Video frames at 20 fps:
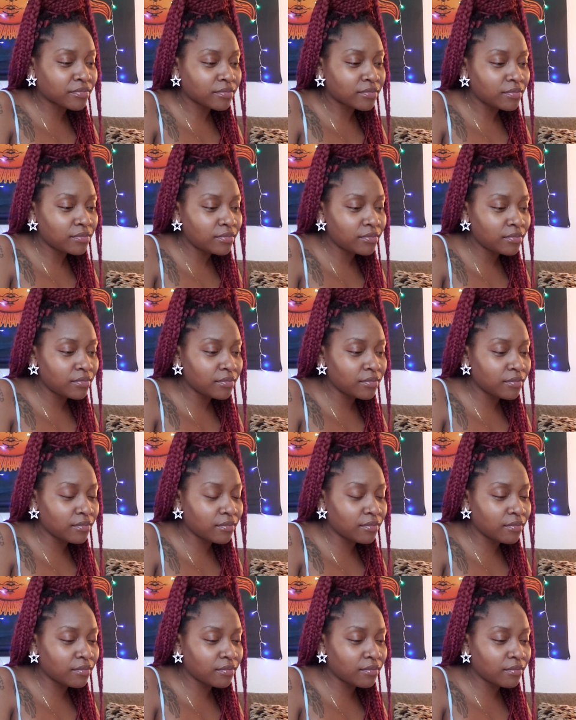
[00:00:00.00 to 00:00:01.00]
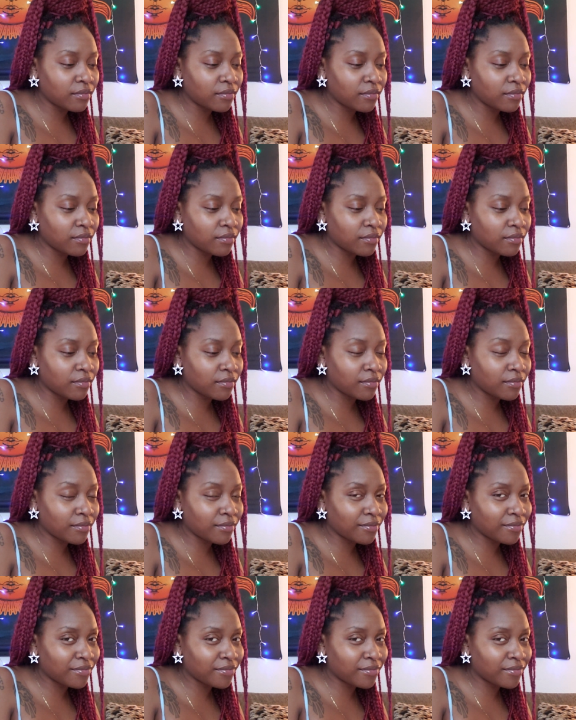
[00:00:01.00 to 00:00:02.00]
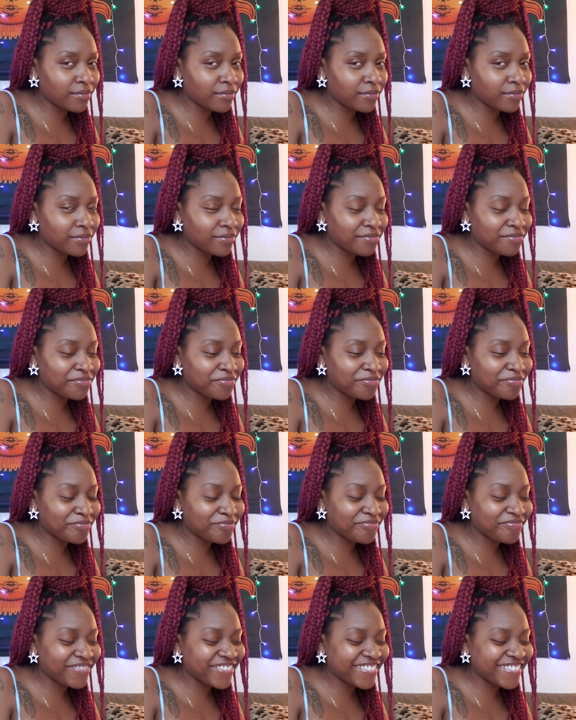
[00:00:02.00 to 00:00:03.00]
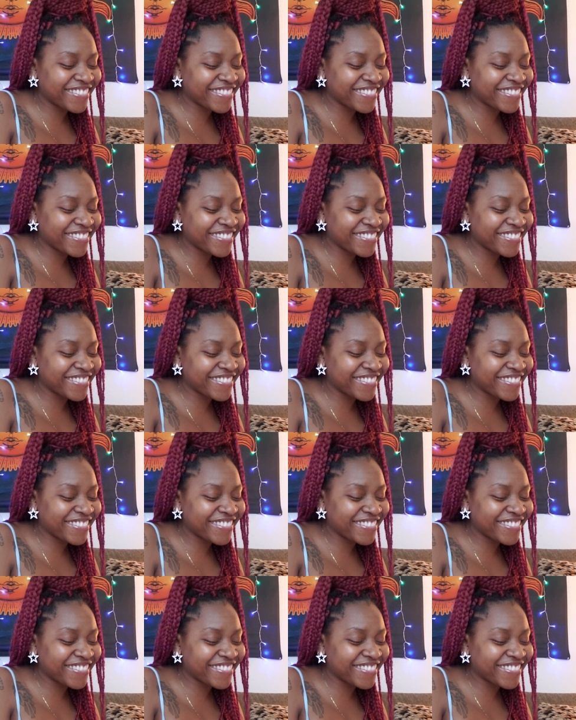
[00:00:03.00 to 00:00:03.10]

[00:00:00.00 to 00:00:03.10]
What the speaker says: [no speech]